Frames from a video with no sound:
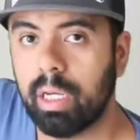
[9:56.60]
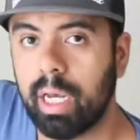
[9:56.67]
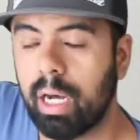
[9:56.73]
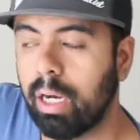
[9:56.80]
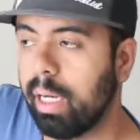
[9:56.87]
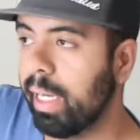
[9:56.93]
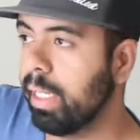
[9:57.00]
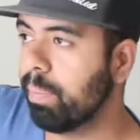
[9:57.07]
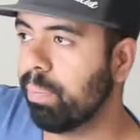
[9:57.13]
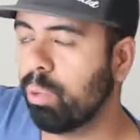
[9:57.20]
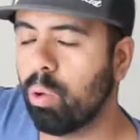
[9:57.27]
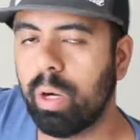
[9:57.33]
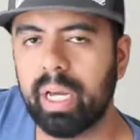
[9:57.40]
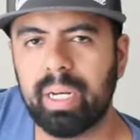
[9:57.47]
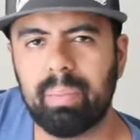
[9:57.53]
and
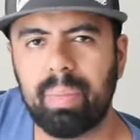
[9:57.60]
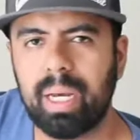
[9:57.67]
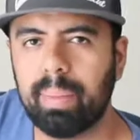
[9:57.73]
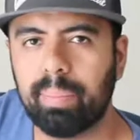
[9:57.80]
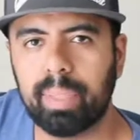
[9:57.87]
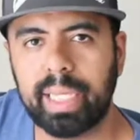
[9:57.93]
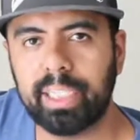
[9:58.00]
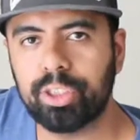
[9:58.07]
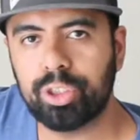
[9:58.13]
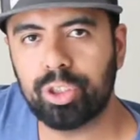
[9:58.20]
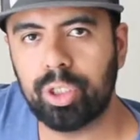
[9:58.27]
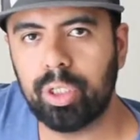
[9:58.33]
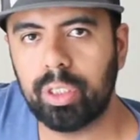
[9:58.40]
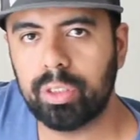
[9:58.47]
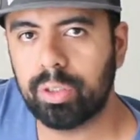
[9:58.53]
go ahead and buy blank
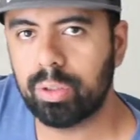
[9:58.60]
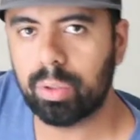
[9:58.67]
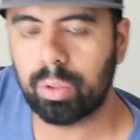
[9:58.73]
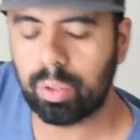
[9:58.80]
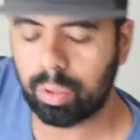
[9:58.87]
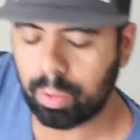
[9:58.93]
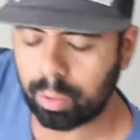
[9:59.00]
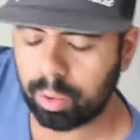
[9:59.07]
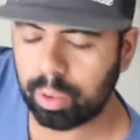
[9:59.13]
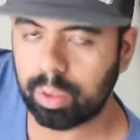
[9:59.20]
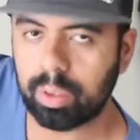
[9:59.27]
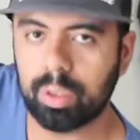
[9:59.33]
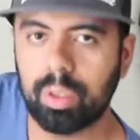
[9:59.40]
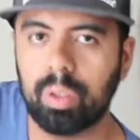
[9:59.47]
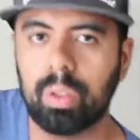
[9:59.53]
shirts
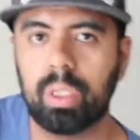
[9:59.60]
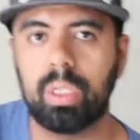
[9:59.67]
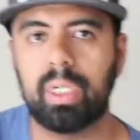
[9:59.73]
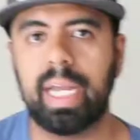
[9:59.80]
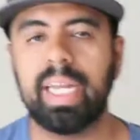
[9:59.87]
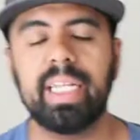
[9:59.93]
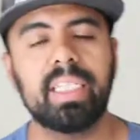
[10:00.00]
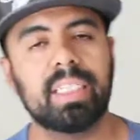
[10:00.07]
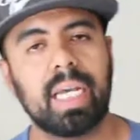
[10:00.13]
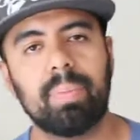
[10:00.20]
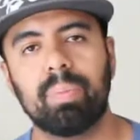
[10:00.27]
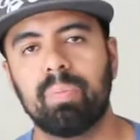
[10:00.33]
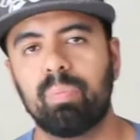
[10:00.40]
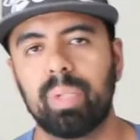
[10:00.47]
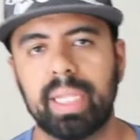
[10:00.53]
or any
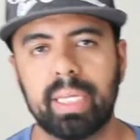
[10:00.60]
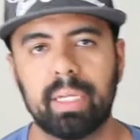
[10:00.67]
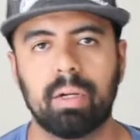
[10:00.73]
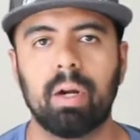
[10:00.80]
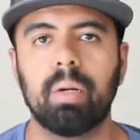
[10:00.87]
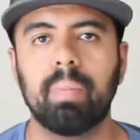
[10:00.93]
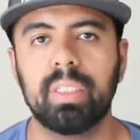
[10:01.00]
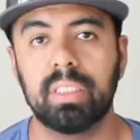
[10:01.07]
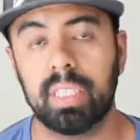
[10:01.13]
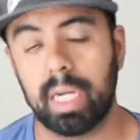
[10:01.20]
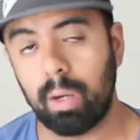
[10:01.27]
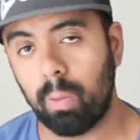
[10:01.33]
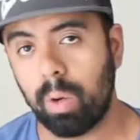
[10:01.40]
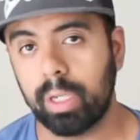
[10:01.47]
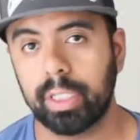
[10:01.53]
type of blank garments that
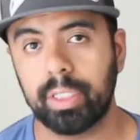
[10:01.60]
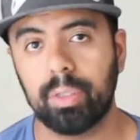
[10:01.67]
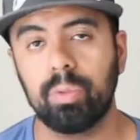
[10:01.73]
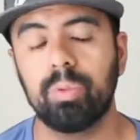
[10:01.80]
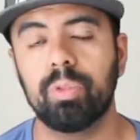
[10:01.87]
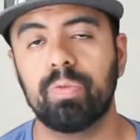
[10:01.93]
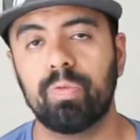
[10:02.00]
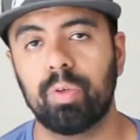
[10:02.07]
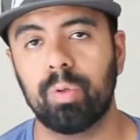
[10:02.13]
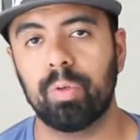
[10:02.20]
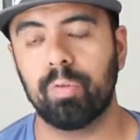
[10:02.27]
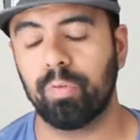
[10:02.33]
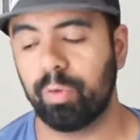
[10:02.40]
I want to use for